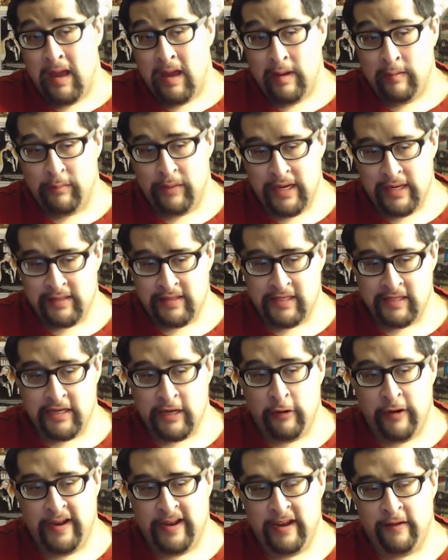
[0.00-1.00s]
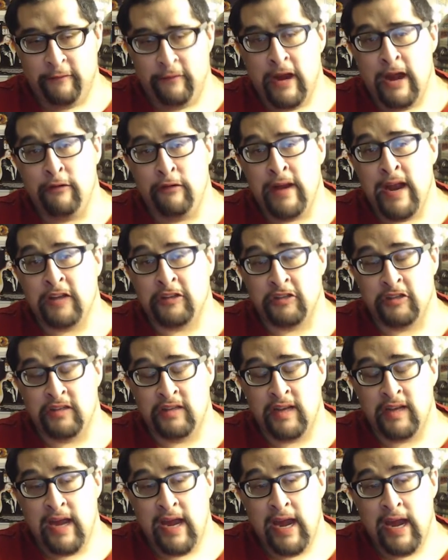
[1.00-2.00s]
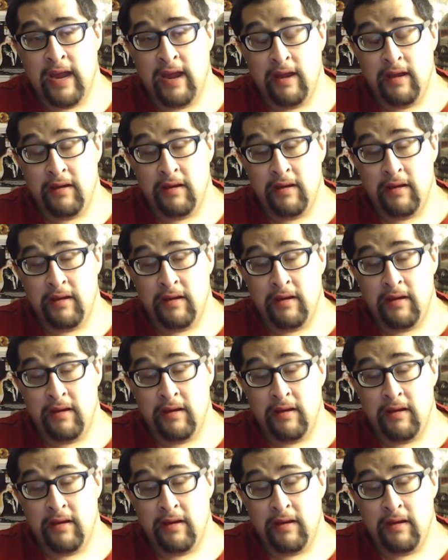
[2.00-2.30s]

But since I already did five reactions today,